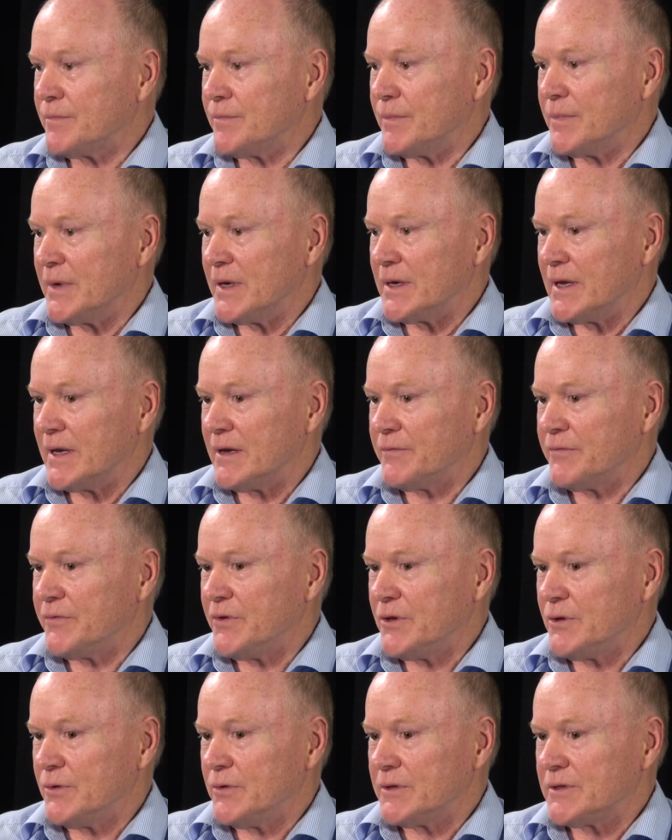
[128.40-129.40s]
but our
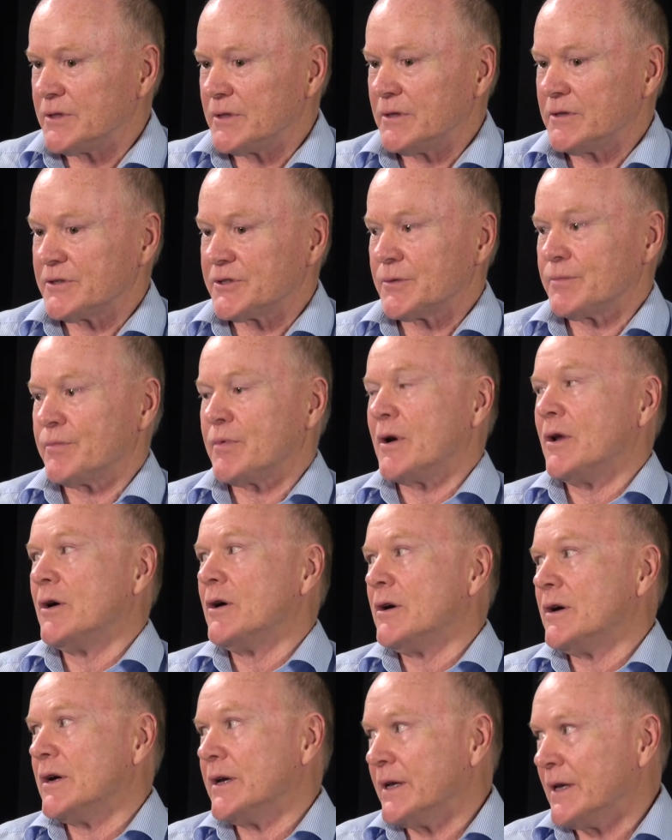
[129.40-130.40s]
view is that the
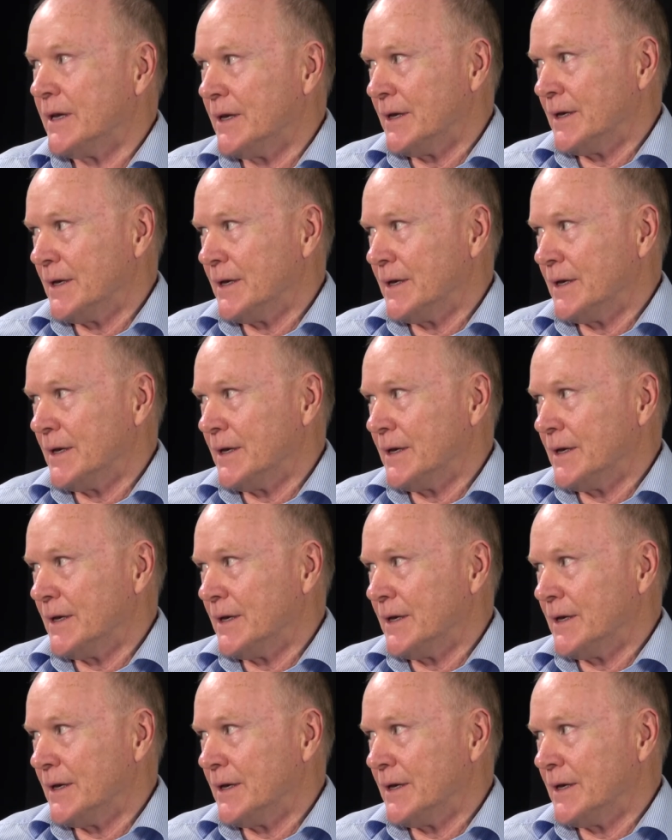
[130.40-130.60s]
supply